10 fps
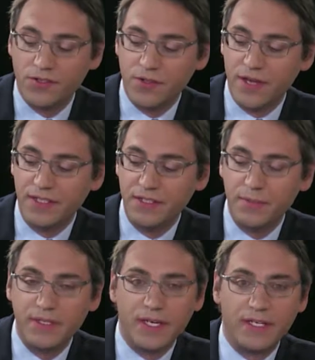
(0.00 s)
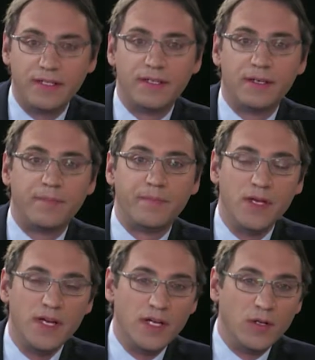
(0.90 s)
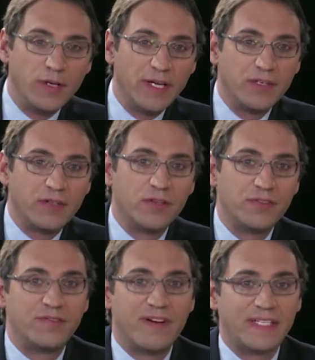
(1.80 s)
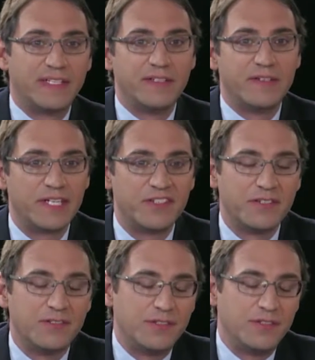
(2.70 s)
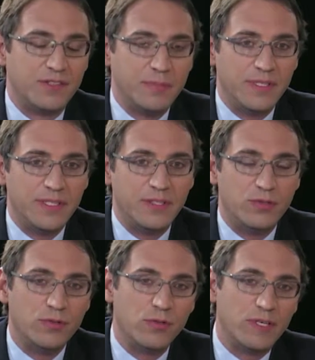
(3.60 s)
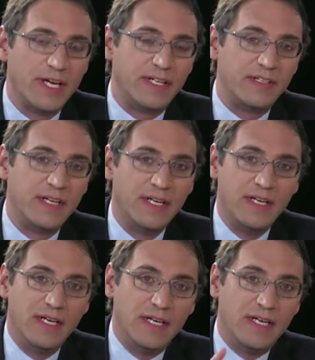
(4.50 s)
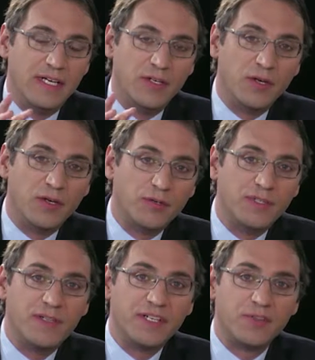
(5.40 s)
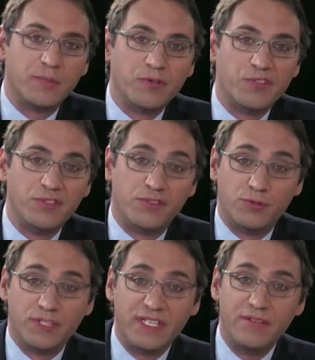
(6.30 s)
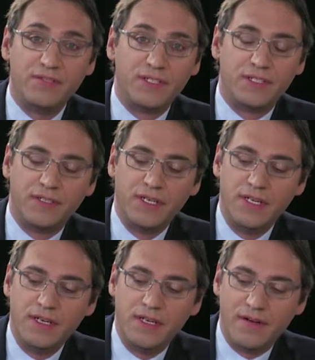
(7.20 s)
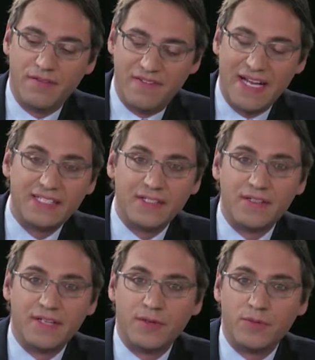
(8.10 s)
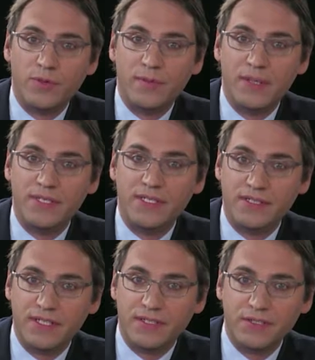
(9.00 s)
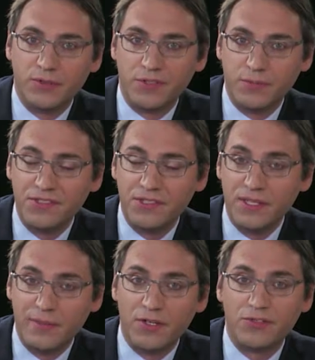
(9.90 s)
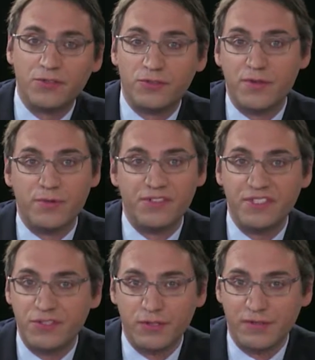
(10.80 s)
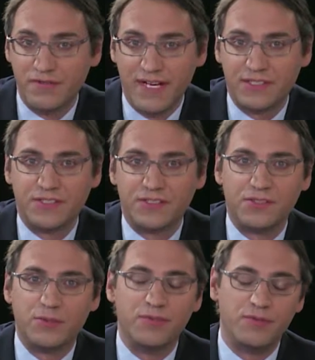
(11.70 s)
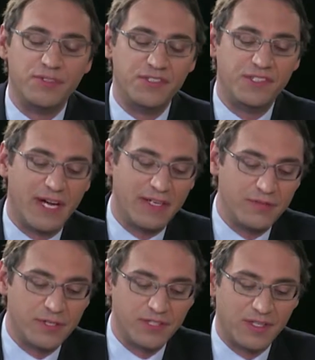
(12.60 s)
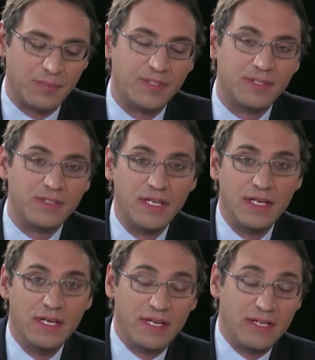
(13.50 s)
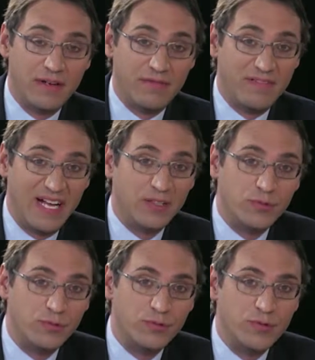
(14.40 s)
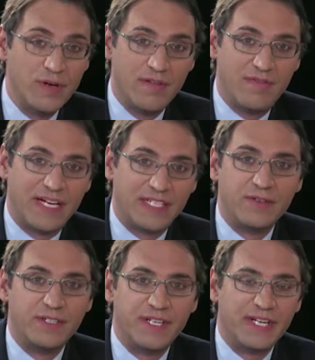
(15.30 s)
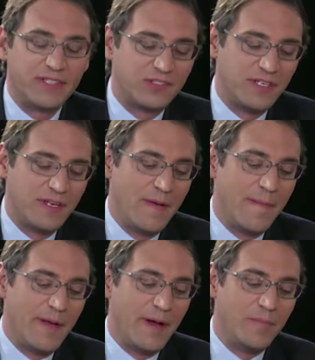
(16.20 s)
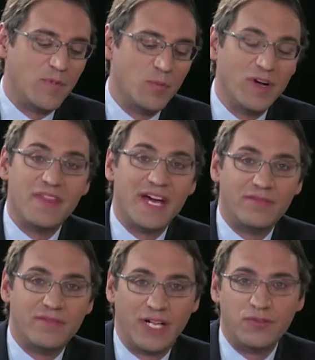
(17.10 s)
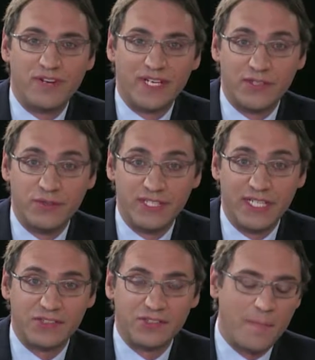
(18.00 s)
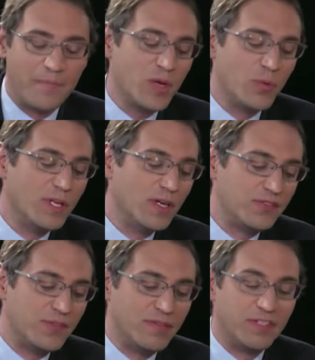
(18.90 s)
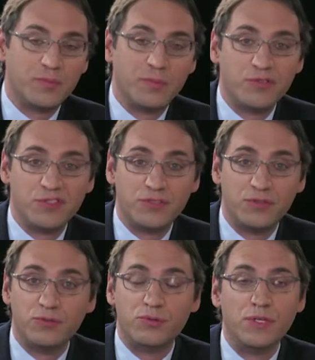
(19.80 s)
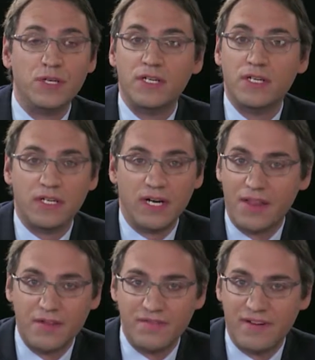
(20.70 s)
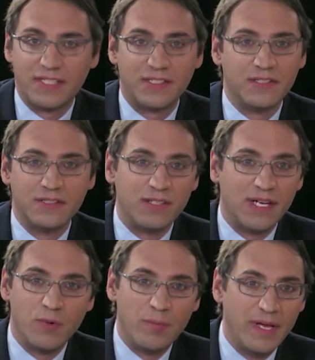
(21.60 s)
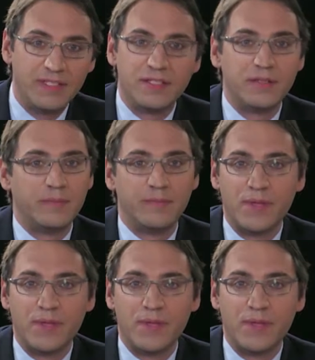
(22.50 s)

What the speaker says: the idea behind looking at cross-factor interactions is simply to look at not only the exposures to a given factor that we may be tilting to explicitly, but also to the residual factors. So if you design, for example, a value factor index, well, that value factor index will also have exposure to other factors like momentum,